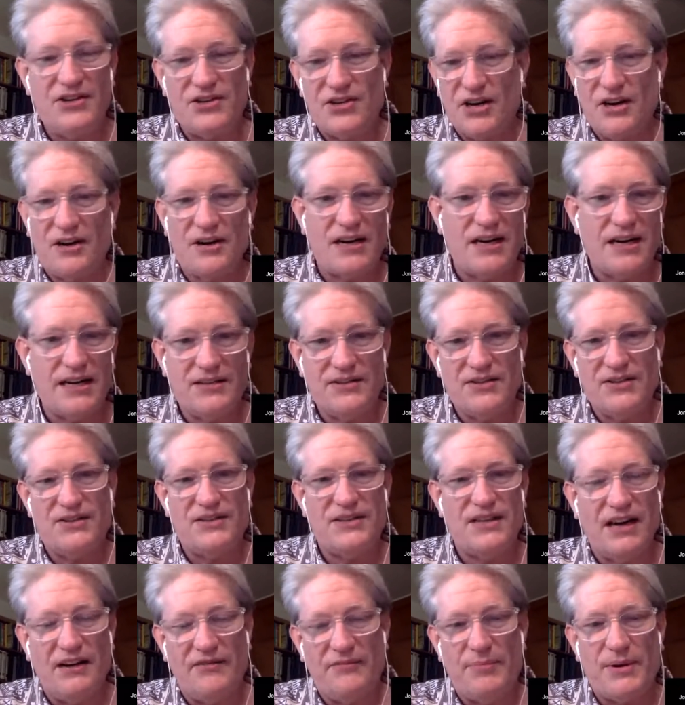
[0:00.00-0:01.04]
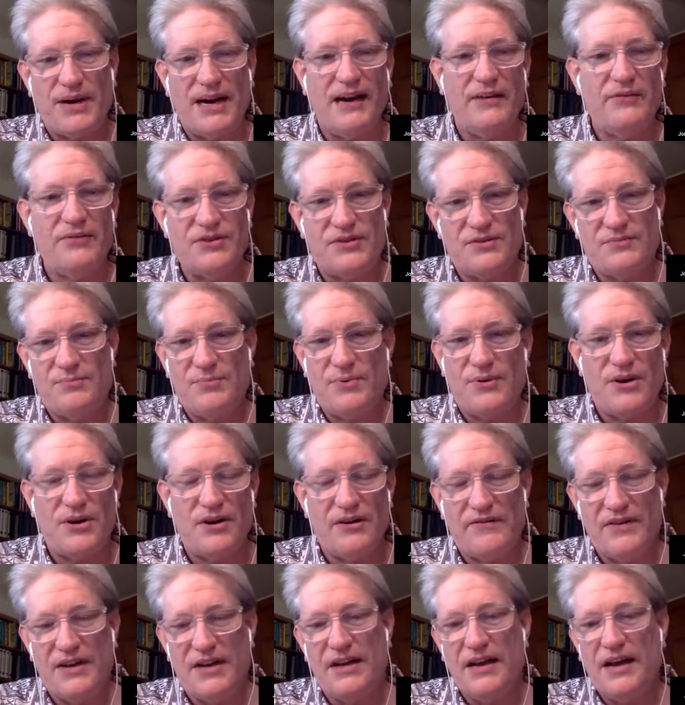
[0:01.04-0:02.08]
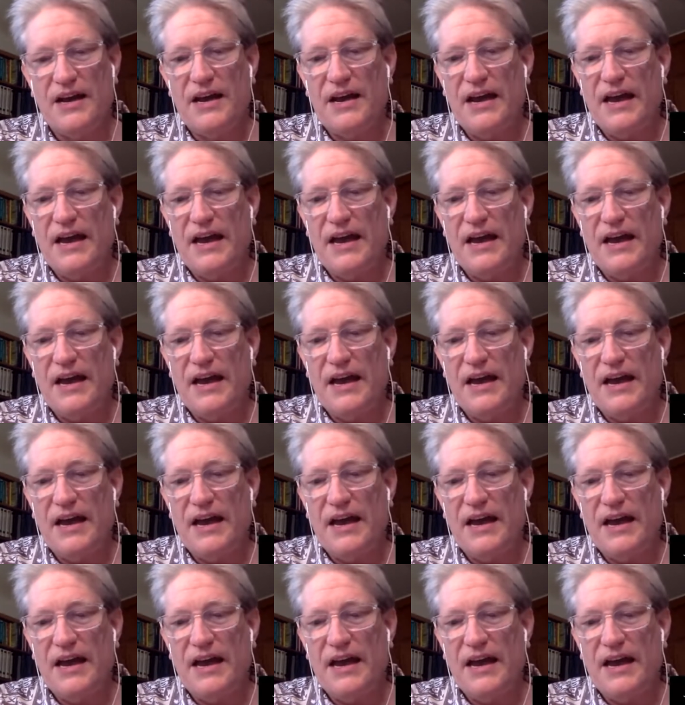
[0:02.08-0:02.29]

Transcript: HR kinds of stuff, but I was part of it.